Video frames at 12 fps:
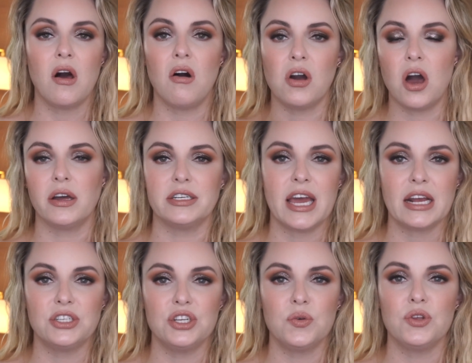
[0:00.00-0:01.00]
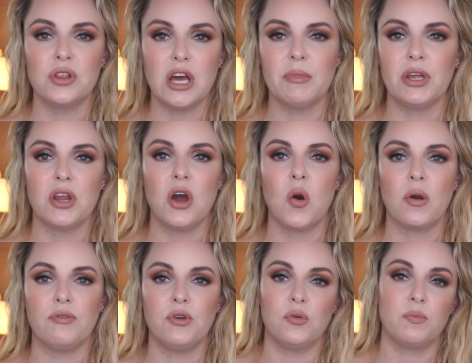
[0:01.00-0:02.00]
I'll contact you and you'll let me know
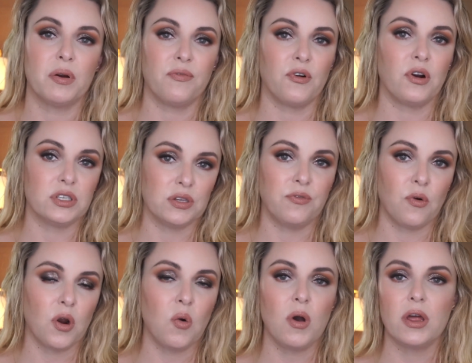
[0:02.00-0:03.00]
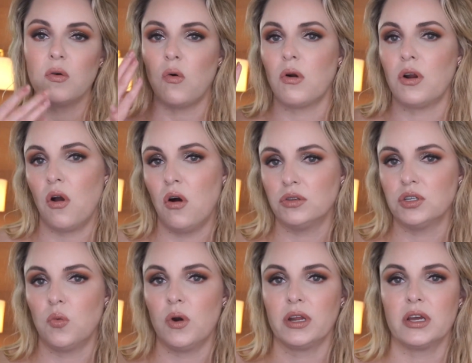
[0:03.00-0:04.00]
if you prefer a Sephora one or an
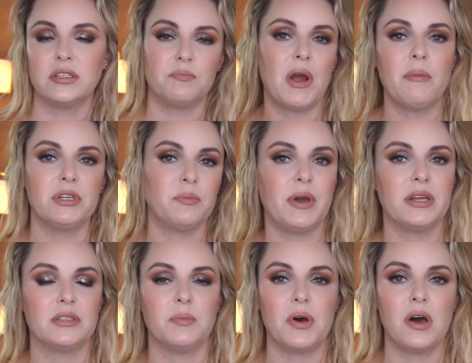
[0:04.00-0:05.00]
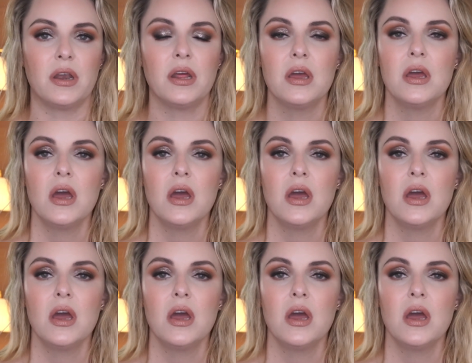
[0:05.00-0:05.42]
Ulta one, because it probably depends upon